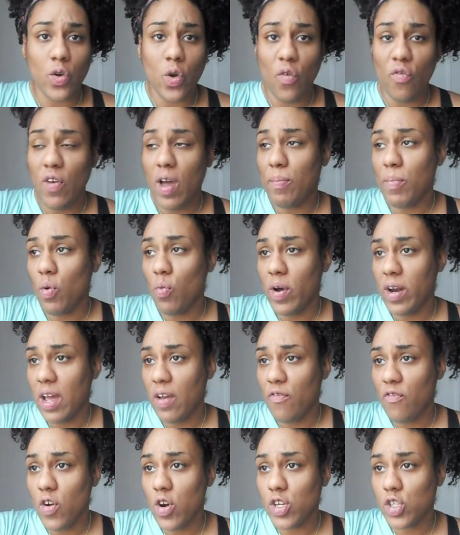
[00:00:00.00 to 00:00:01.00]
November, when I
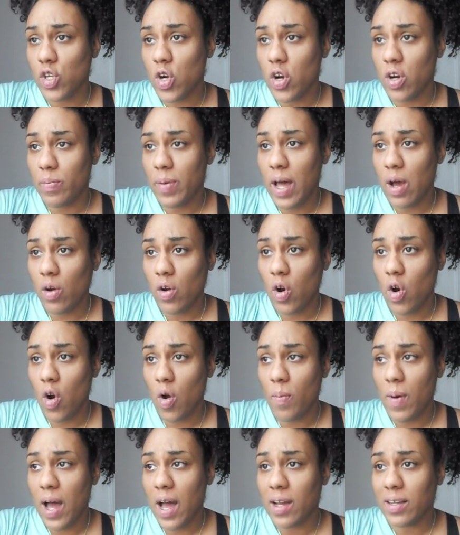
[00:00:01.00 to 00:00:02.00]
first heard about
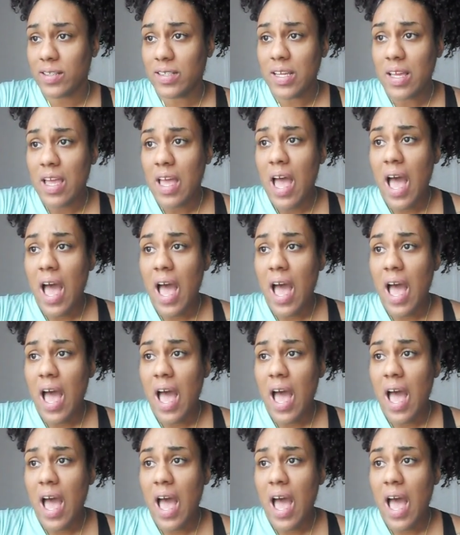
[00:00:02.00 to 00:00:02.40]
curlBox.